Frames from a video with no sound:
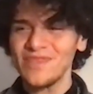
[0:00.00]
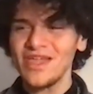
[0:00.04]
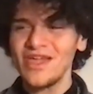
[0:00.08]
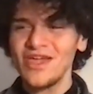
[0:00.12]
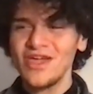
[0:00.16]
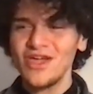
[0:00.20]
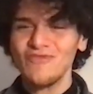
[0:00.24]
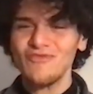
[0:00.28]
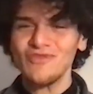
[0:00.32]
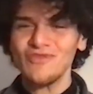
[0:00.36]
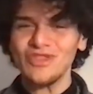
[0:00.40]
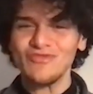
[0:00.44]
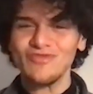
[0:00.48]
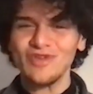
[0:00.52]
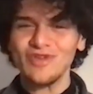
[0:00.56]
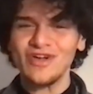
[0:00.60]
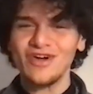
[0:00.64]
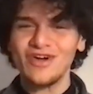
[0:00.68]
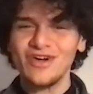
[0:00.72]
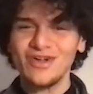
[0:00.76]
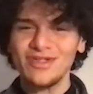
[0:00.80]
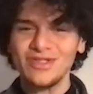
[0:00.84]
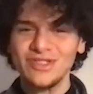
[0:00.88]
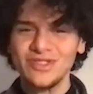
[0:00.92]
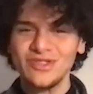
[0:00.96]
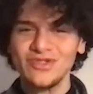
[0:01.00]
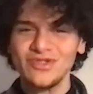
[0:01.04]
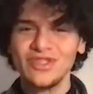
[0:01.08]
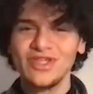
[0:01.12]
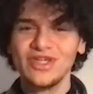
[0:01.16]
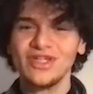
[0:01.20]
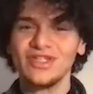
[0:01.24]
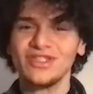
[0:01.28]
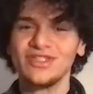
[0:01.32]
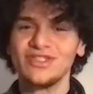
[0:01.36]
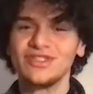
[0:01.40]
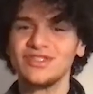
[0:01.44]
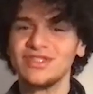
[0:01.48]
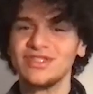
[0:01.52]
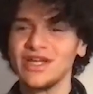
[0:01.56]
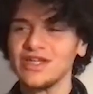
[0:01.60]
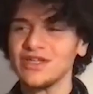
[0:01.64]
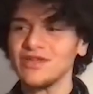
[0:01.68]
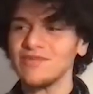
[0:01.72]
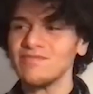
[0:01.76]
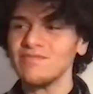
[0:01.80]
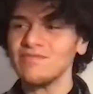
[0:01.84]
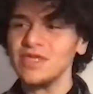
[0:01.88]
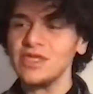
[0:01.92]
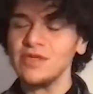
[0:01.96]
with regards to the
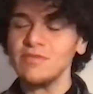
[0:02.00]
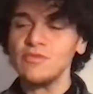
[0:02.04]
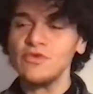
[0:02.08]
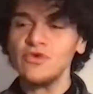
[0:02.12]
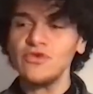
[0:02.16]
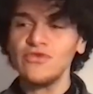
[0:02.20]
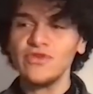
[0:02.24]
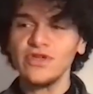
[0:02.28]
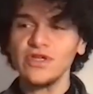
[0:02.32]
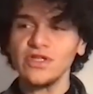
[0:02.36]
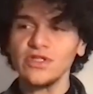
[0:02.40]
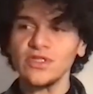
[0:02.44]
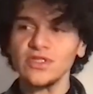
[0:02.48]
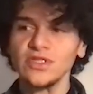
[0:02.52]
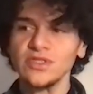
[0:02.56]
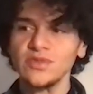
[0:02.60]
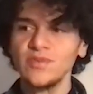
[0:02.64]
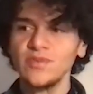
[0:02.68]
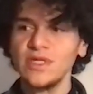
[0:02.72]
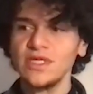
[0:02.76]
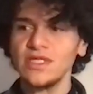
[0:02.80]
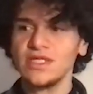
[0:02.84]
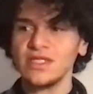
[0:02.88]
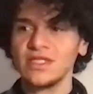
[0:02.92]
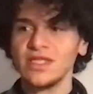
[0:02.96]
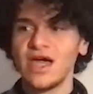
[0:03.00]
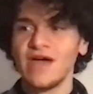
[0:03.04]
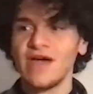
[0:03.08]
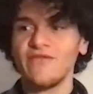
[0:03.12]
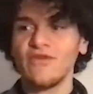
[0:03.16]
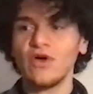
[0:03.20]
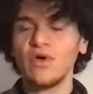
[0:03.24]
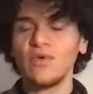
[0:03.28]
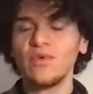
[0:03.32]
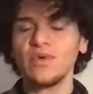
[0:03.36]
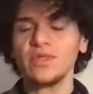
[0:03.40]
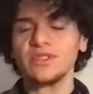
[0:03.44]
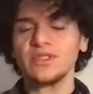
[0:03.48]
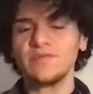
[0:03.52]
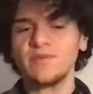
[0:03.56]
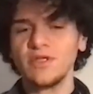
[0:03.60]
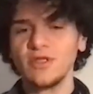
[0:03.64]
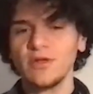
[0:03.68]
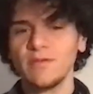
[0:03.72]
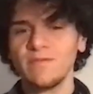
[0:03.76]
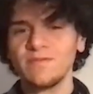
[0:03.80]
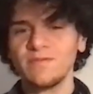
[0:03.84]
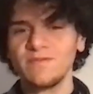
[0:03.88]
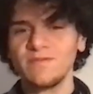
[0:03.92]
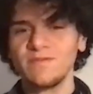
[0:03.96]
like me moving to Sweden, I've always
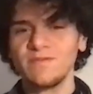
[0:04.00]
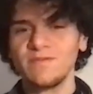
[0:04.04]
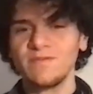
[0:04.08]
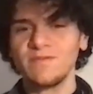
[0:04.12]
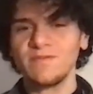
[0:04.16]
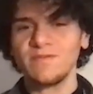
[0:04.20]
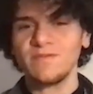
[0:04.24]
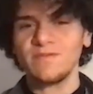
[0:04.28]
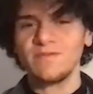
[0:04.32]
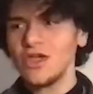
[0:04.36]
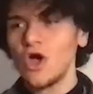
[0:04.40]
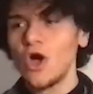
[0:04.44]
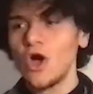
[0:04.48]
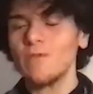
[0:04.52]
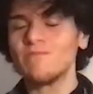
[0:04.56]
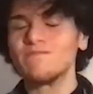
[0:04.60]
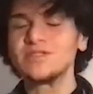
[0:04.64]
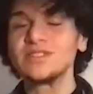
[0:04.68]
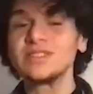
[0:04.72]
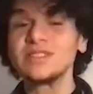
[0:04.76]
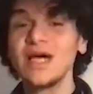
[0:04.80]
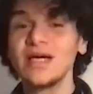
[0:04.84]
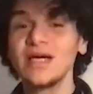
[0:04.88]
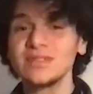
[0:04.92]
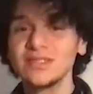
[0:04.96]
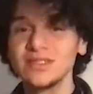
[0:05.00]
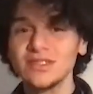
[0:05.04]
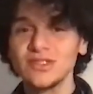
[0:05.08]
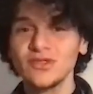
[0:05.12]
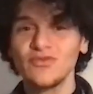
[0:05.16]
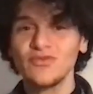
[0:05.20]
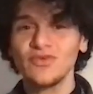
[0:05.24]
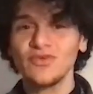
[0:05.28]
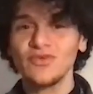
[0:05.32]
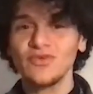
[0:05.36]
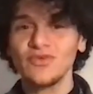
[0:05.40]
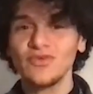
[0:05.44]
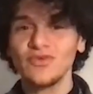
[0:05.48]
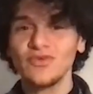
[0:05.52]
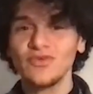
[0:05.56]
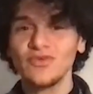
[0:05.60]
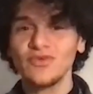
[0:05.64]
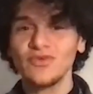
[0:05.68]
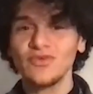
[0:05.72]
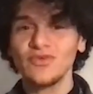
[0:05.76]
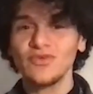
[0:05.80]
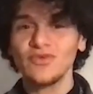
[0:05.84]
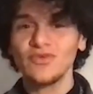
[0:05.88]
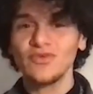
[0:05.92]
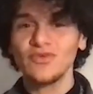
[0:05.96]
been like obsessed with
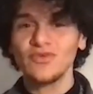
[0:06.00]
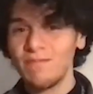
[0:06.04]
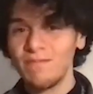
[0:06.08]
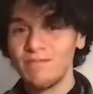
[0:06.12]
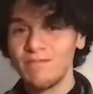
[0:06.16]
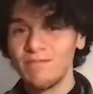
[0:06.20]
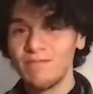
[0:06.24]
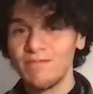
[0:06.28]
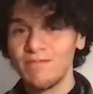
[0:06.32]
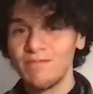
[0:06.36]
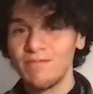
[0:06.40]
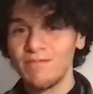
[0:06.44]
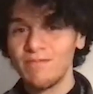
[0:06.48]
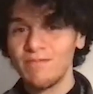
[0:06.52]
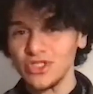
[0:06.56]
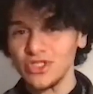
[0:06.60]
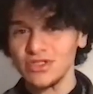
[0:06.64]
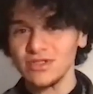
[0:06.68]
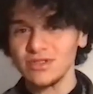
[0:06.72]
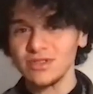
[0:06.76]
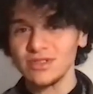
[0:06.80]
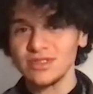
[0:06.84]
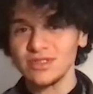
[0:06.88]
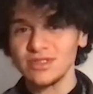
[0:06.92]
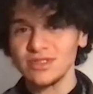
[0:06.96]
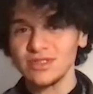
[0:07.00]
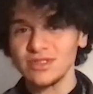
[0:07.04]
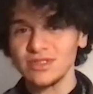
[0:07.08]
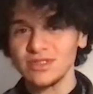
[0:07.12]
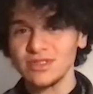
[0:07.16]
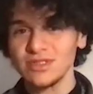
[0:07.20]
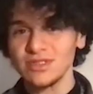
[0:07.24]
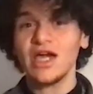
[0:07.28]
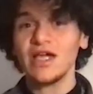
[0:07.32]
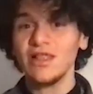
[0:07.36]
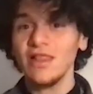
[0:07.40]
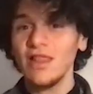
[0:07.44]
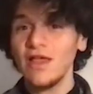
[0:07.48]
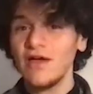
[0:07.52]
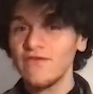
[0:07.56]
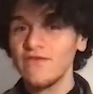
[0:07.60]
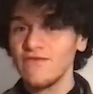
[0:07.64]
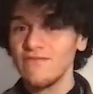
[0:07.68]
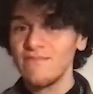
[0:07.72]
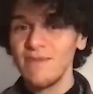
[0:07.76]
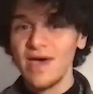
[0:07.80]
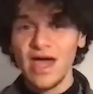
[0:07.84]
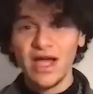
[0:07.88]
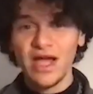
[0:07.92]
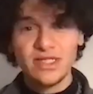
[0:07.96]
Swedish pop productions. I
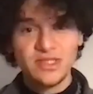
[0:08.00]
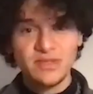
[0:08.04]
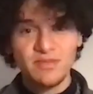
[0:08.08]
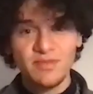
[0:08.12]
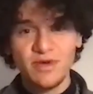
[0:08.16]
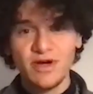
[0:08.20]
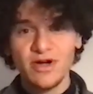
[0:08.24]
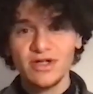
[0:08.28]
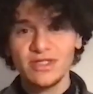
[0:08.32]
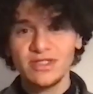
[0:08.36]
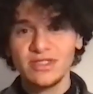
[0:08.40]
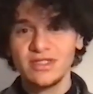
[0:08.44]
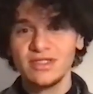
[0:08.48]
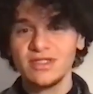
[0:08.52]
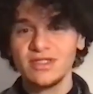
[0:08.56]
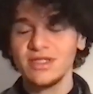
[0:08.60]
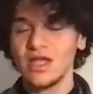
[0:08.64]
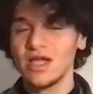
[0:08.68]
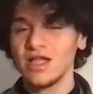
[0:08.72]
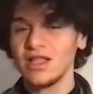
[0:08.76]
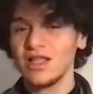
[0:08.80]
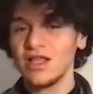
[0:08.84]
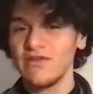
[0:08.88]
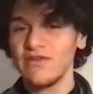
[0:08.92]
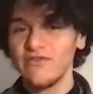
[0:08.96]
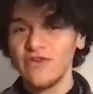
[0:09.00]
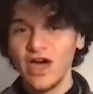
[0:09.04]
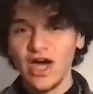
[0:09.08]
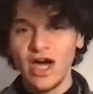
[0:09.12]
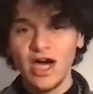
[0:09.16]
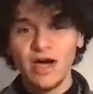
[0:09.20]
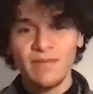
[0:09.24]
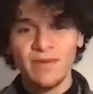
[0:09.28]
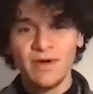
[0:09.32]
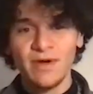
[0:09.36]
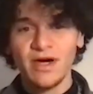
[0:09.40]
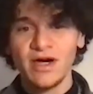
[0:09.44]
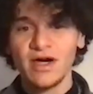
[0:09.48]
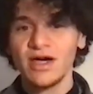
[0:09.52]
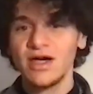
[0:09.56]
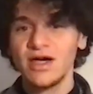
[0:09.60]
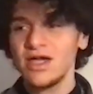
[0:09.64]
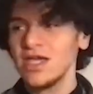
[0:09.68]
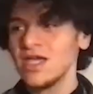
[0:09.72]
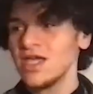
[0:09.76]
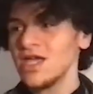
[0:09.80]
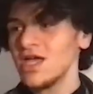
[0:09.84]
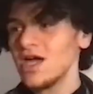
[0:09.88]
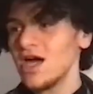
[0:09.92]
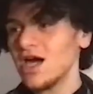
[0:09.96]
love Max Martin, I love
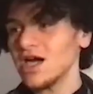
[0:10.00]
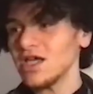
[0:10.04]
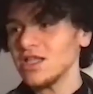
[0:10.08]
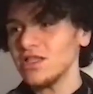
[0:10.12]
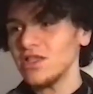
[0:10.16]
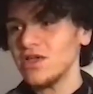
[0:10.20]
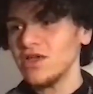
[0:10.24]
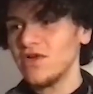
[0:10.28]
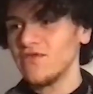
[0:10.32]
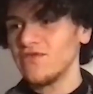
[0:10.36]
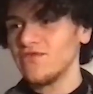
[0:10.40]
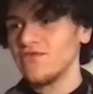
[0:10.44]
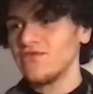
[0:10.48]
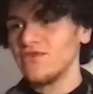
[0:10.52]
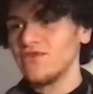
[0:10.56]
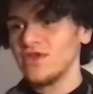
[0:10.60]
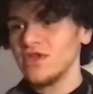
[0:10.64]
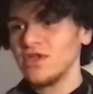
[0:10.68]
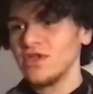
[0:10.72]
ABBA, I love